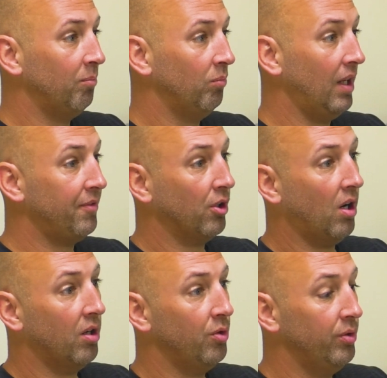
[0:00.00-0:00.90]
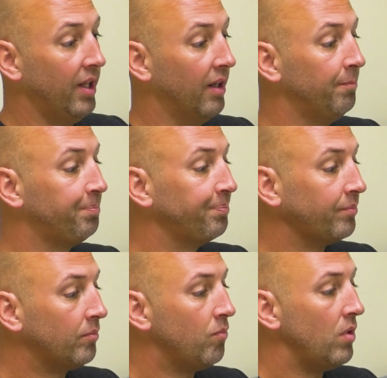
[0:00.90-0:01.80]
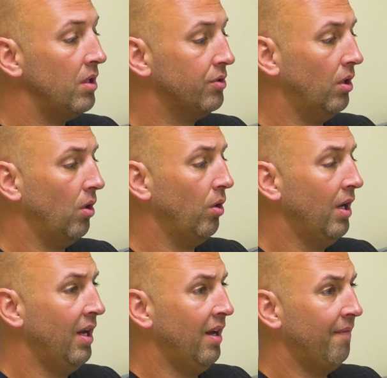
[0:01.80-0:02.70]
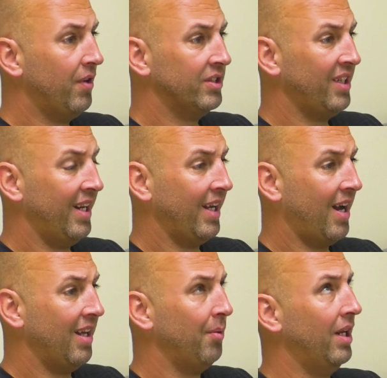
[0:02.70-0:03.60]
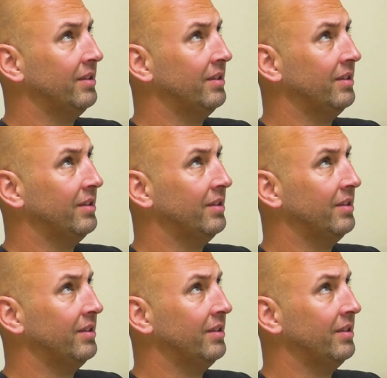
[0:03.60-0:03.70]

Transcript: left their car and who did it. So first night I got it, I went